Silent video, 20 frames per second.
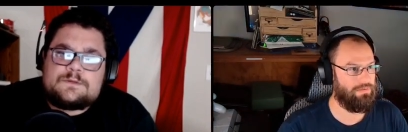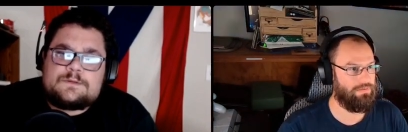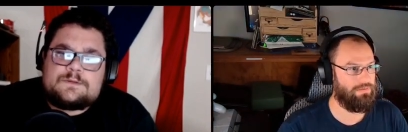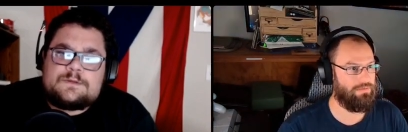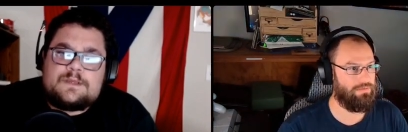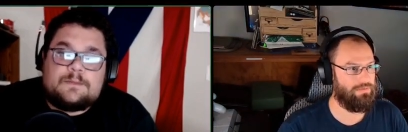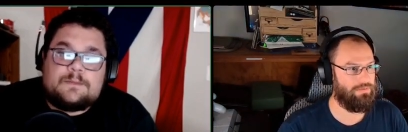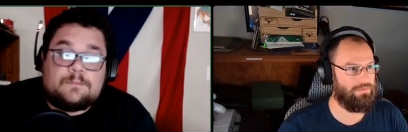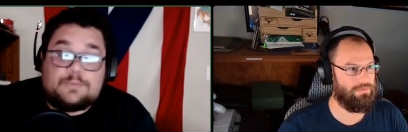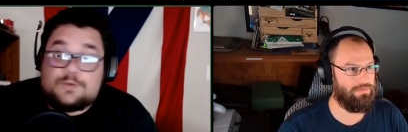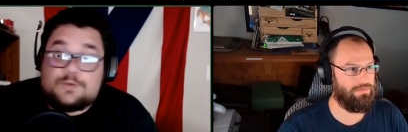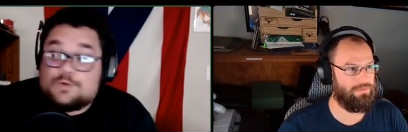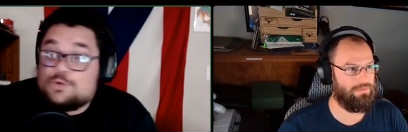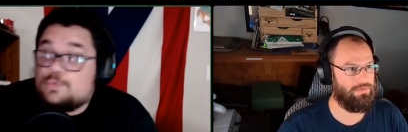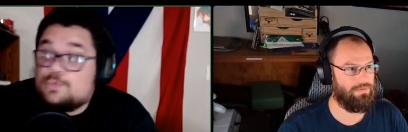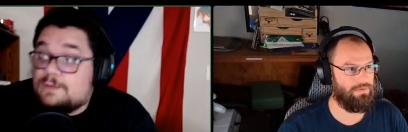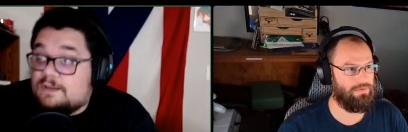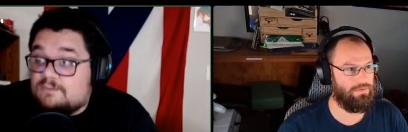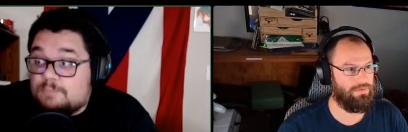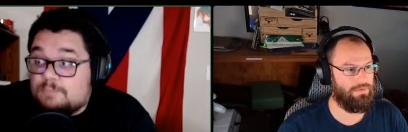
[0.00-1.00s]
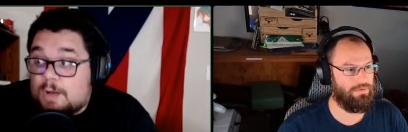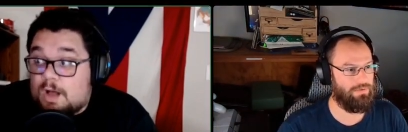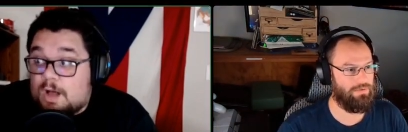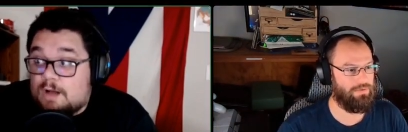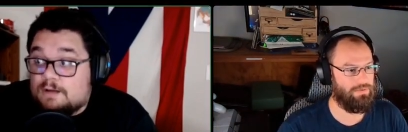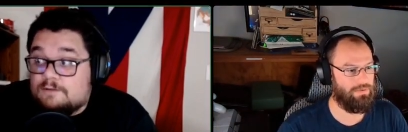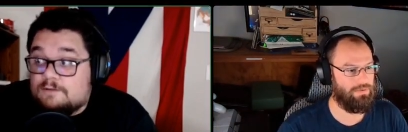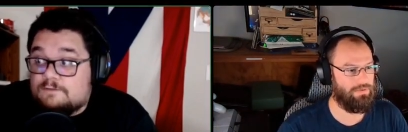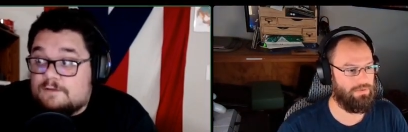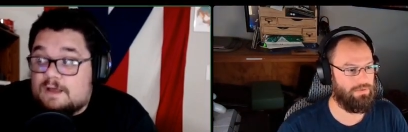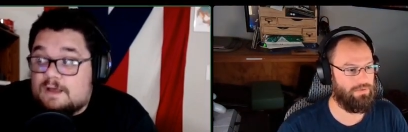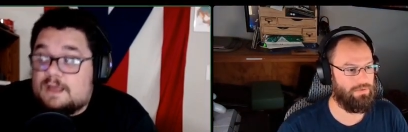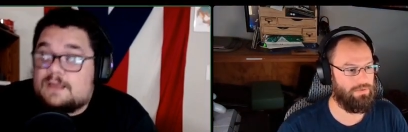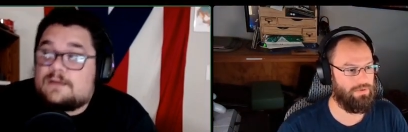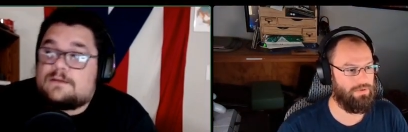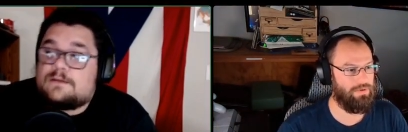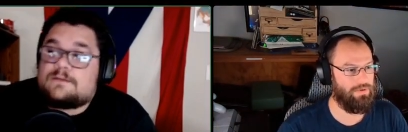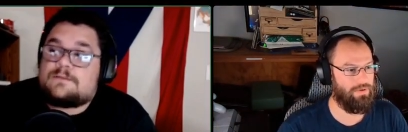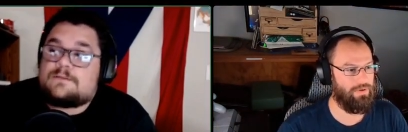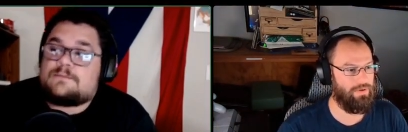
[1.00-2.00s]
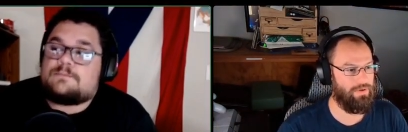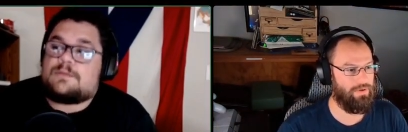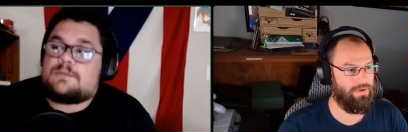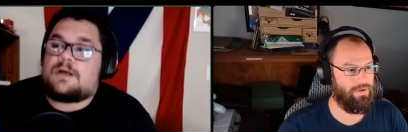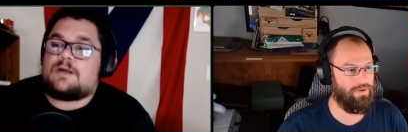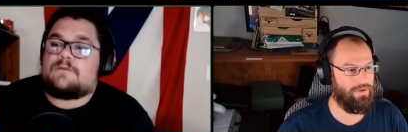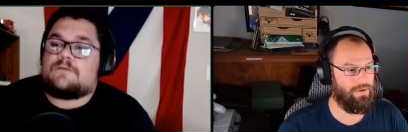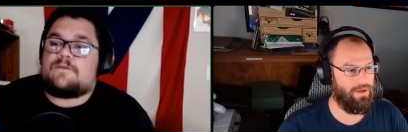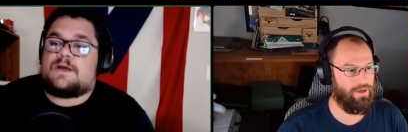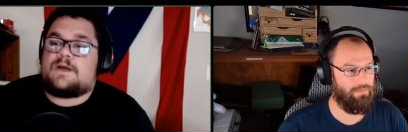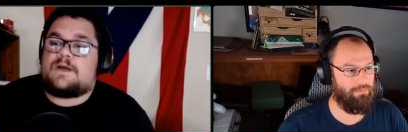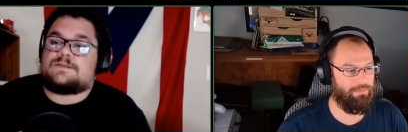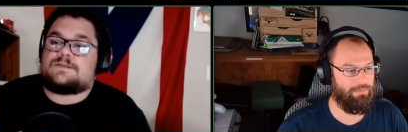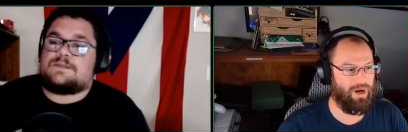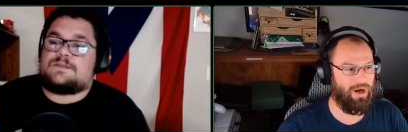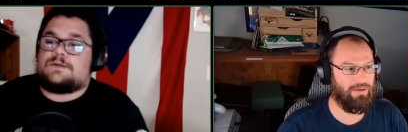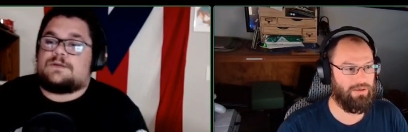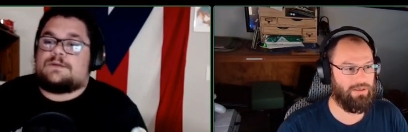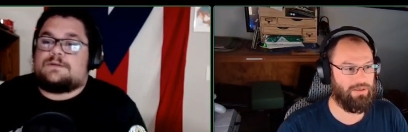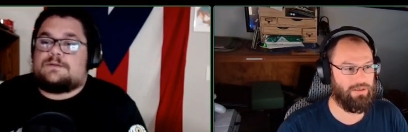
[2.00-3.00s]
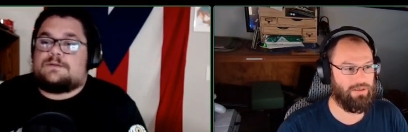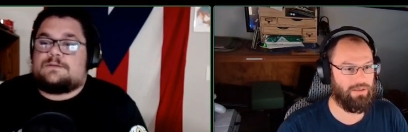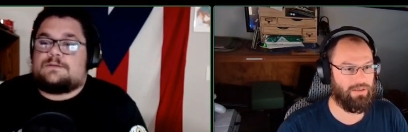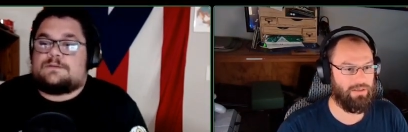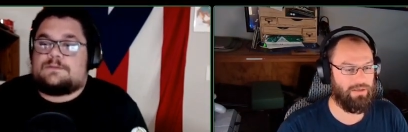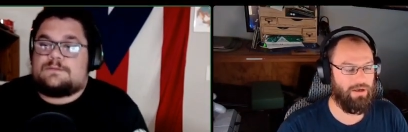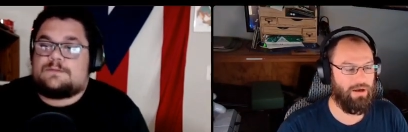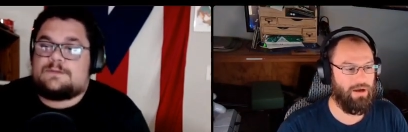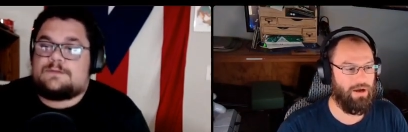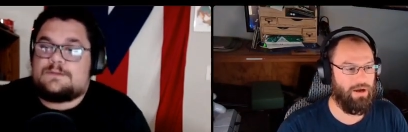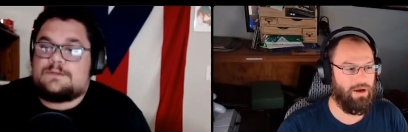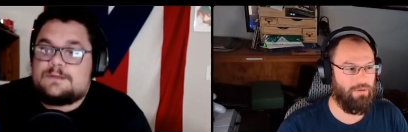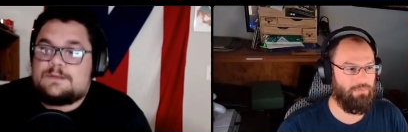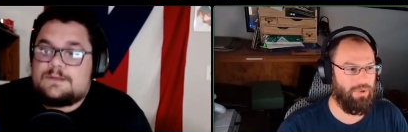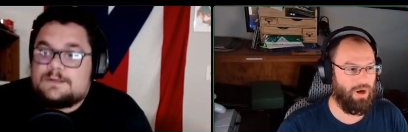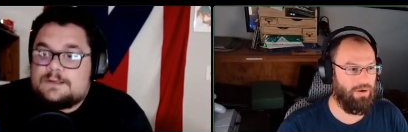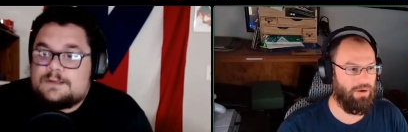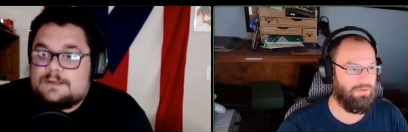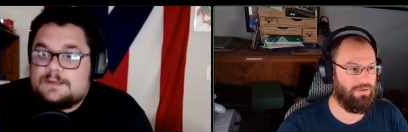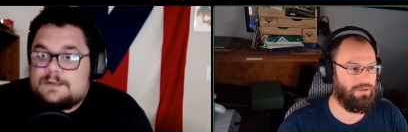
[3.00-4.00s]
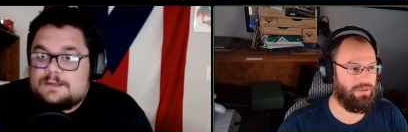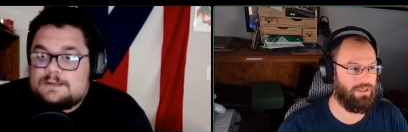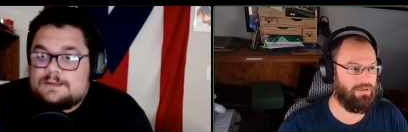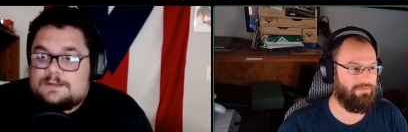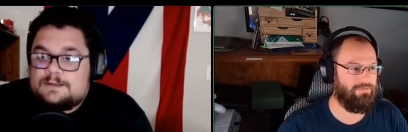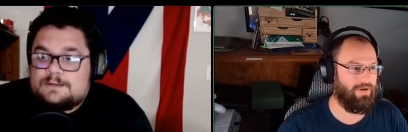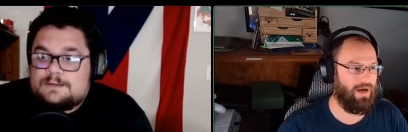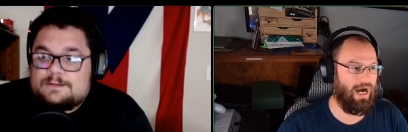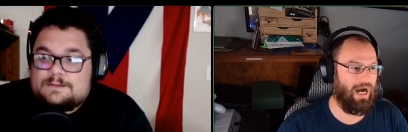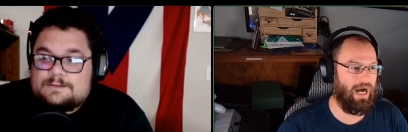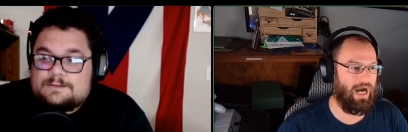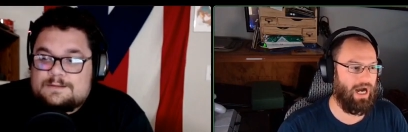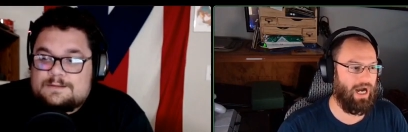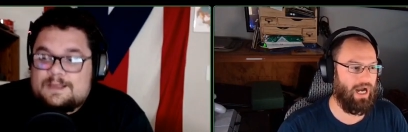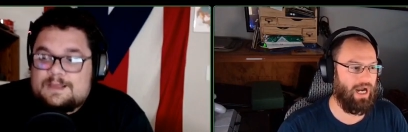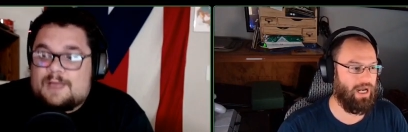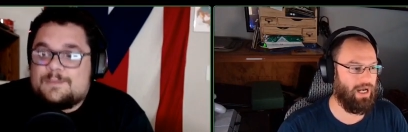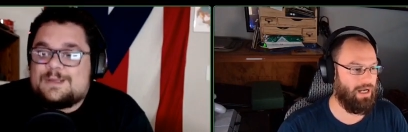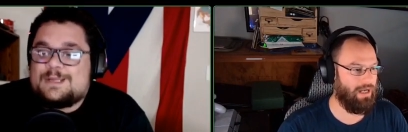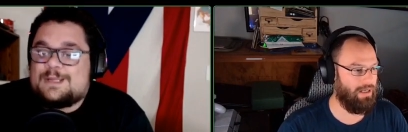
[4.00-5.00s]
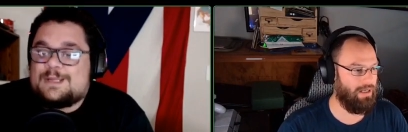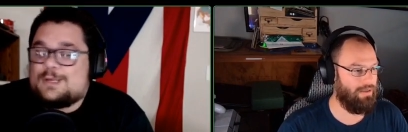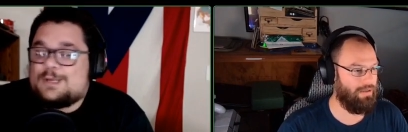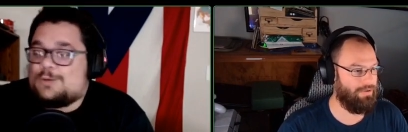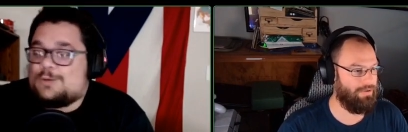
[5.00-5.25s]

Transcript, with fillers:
Speaker 1: in blue, we have Pongify. Pongify is good. I mean, in a